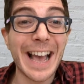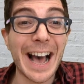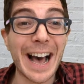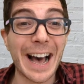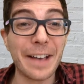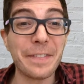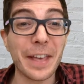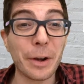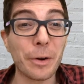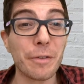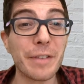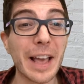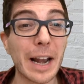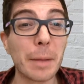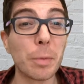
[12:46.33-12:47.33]
uh, that are
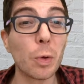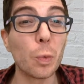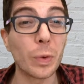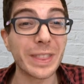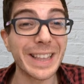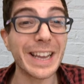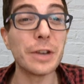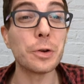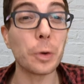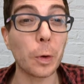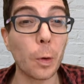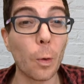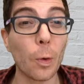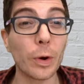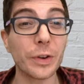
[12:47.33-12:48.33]
available within your
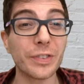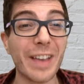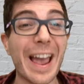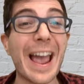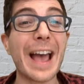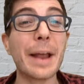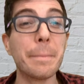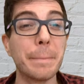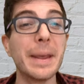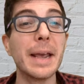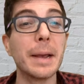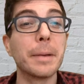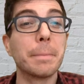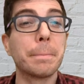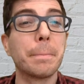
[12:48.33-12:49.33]
course and
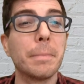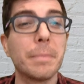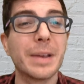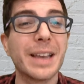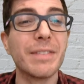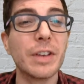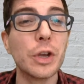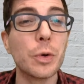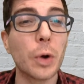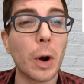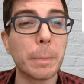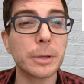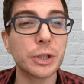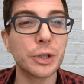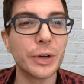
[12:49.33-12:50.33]
being giving you an
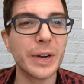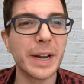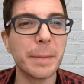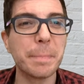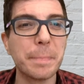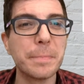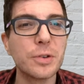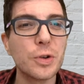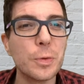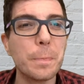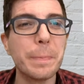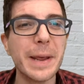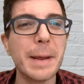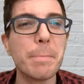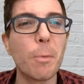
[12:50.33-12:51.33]
opportunity to
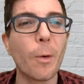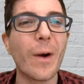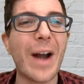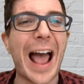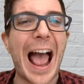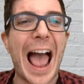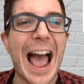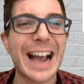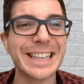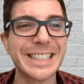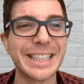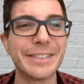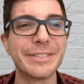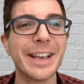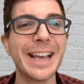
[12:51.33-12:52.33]
be more
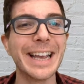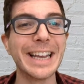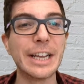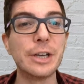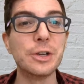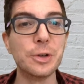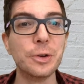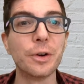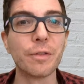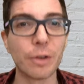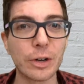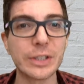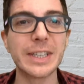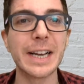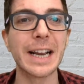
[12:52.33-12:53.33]
active in
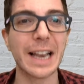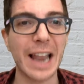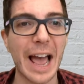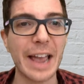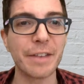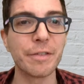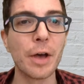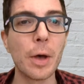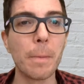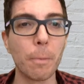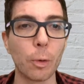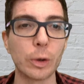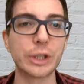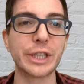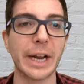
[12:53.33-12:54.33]
university life
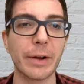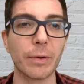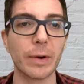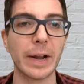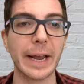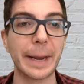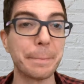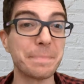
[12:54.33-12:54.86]
more generally.